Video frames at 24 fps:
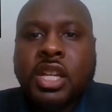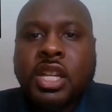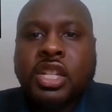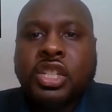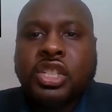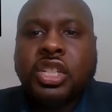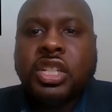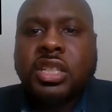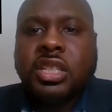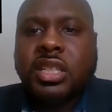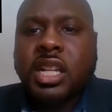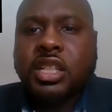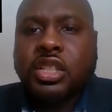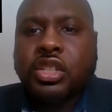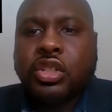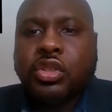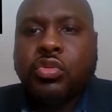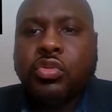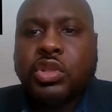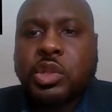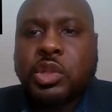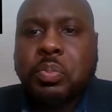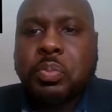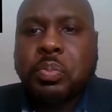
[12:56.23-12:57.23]
She sent
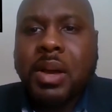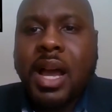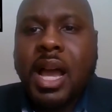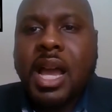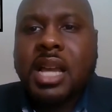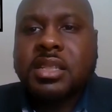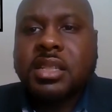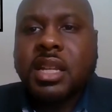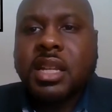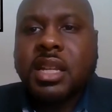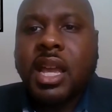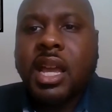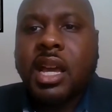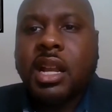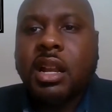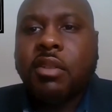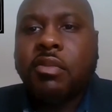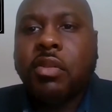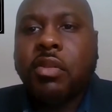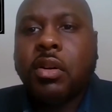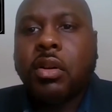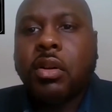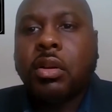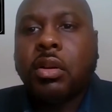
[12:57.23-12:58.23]
two spies ahead
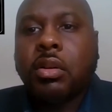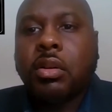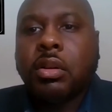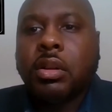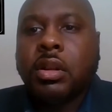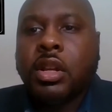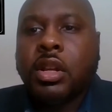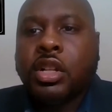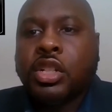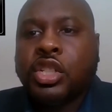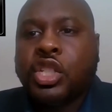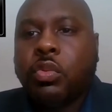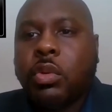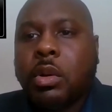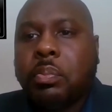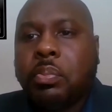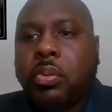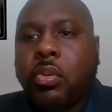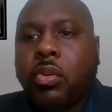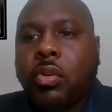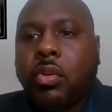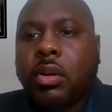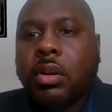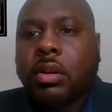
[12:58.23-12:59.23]
of her to
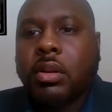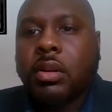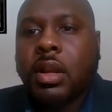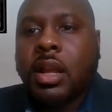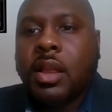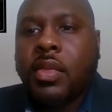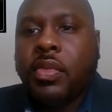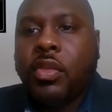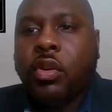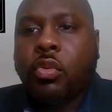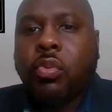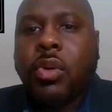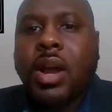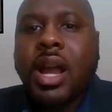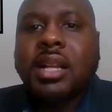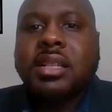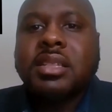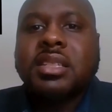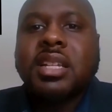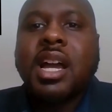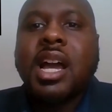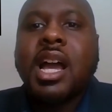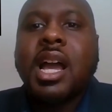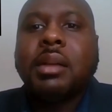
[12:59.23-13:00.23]
report the
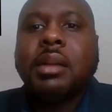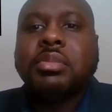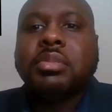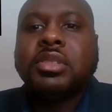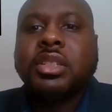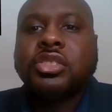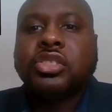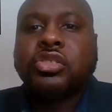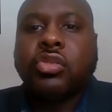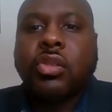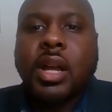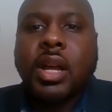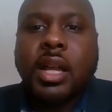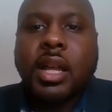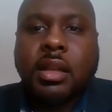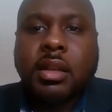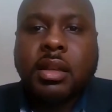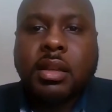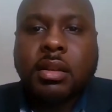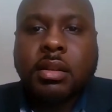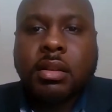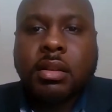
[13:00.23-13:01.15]
right time to strike.